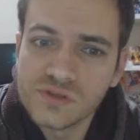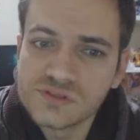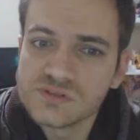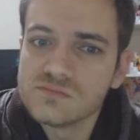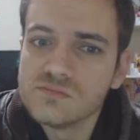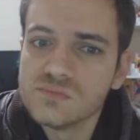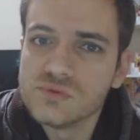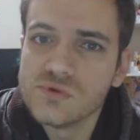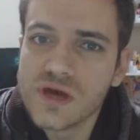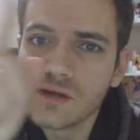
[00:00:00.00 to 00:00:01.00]
this,
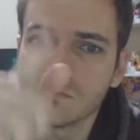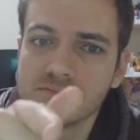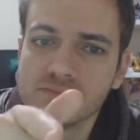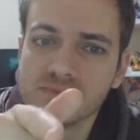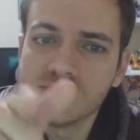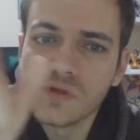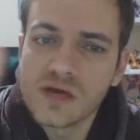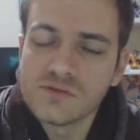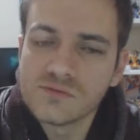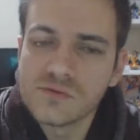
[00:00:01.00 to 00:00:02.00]
do that, do
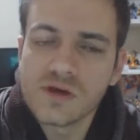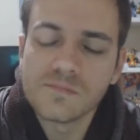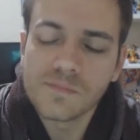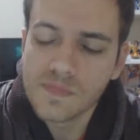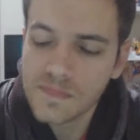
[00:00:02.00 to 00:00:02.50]
that, do that.